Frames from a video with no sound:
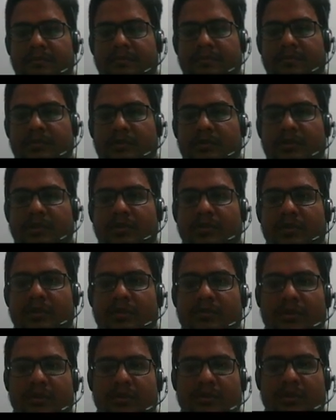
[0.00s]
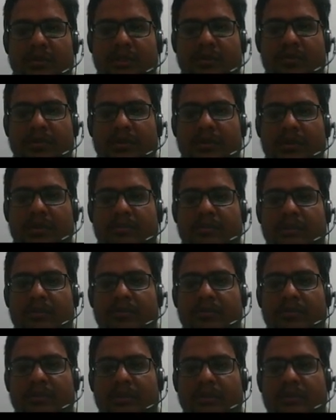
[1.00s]
Since why we know that omega plus
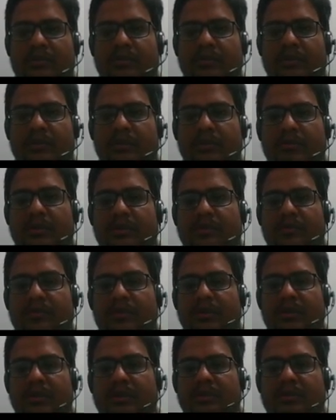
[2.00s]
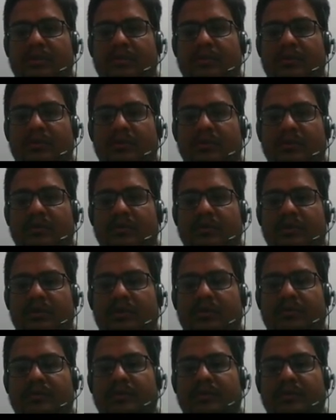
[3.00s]
omega square plus 1 that is equal to 0.